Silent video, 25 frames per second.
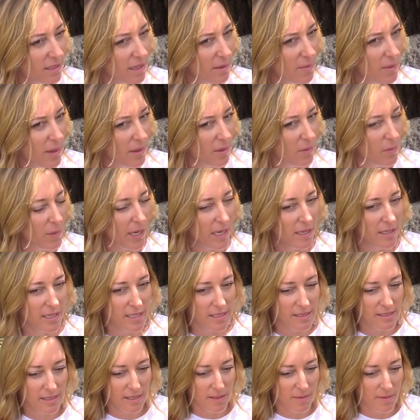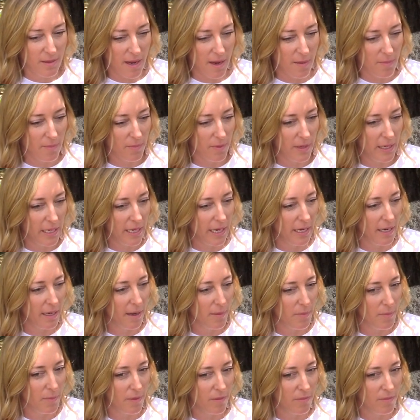But awareness and breaking
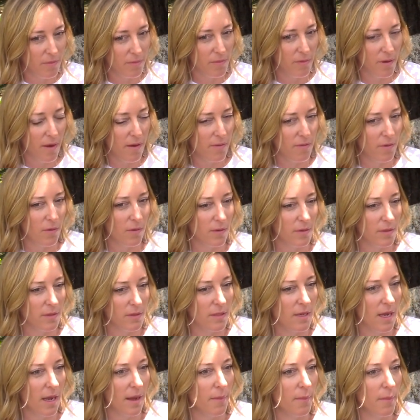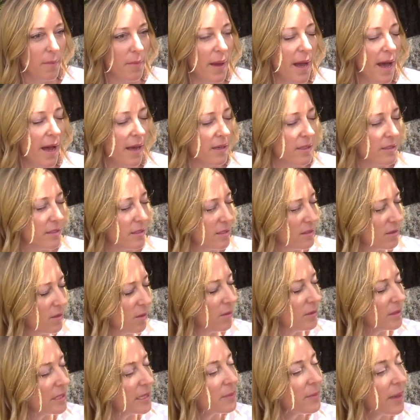up of old patterns,
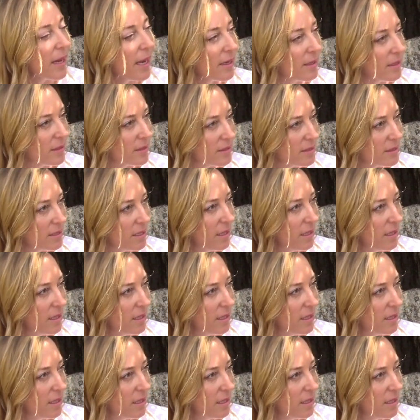holding patterns.